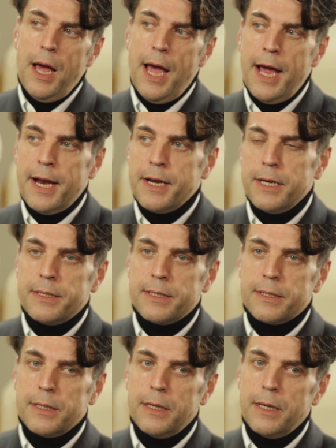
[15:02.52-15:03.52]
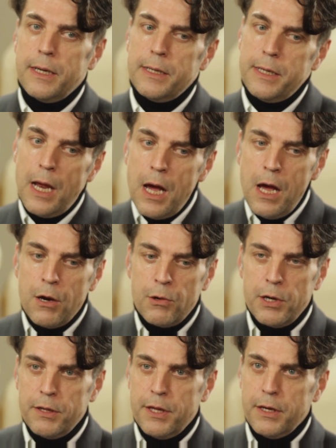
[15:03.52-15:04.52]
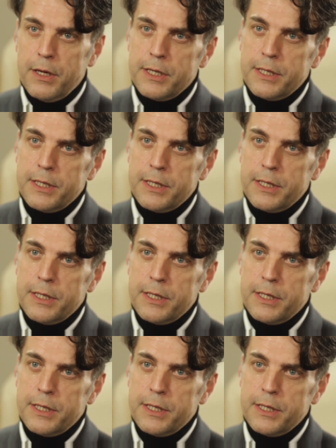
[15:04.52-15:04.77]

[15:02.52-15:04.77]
and it's now I think